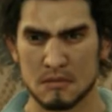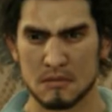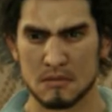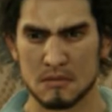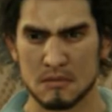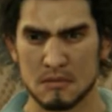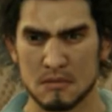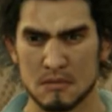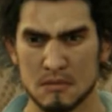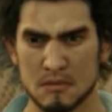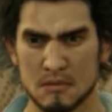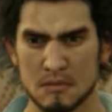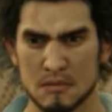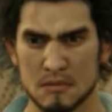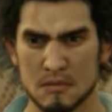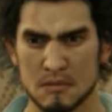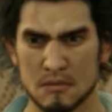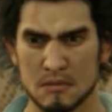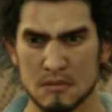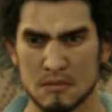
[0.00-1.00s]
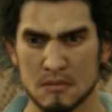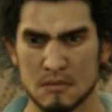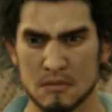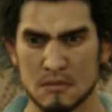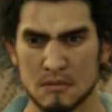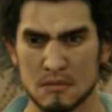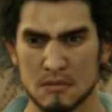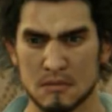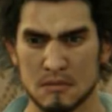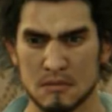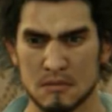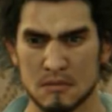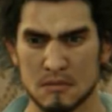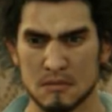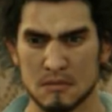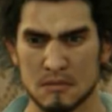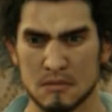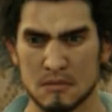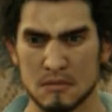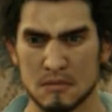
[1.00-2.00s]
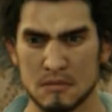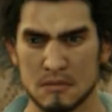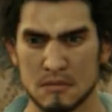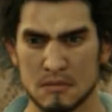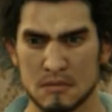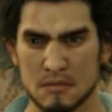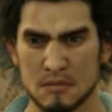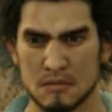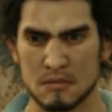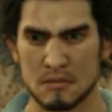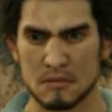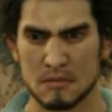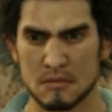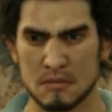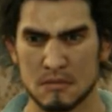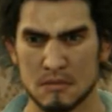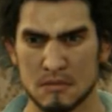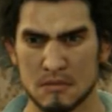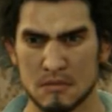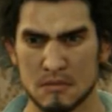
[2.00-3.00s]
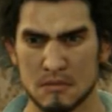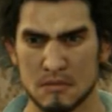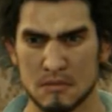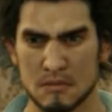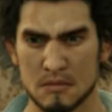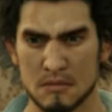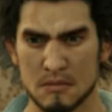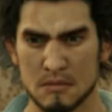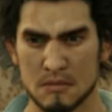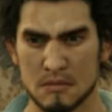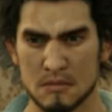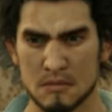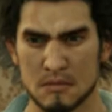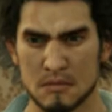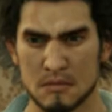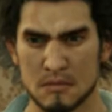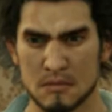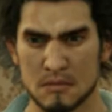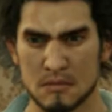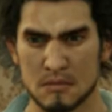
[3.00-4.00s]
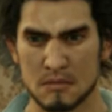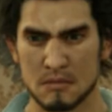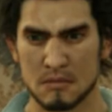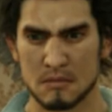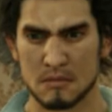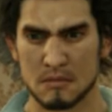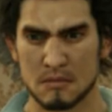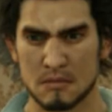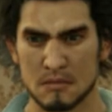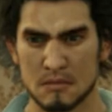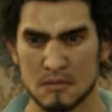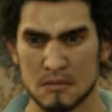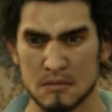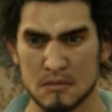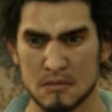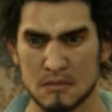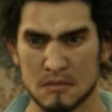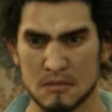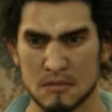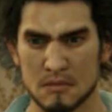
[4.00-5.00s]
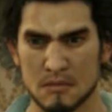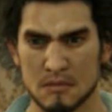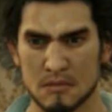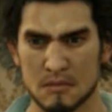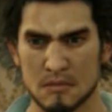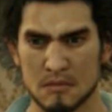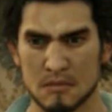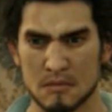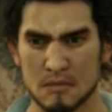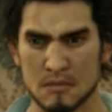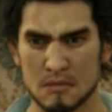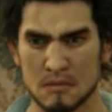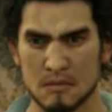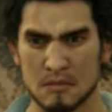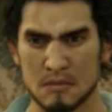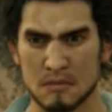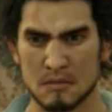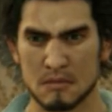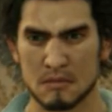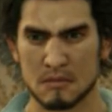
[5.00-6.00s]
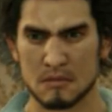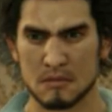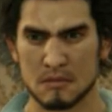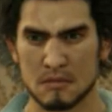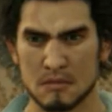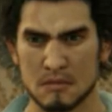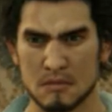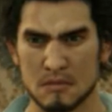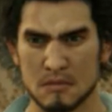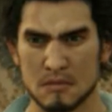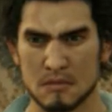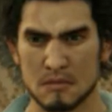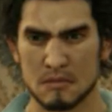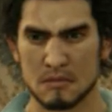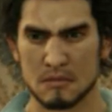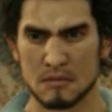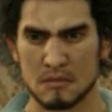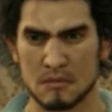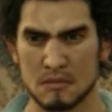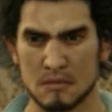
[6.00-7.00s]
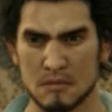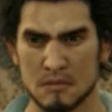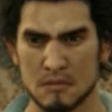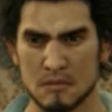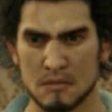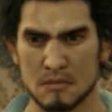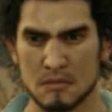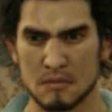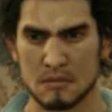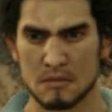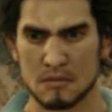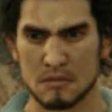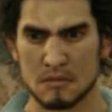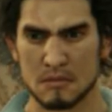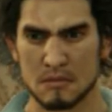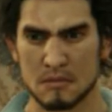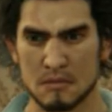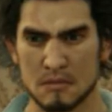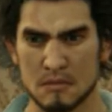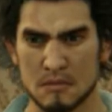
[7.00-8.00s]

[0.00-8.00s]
[no speech]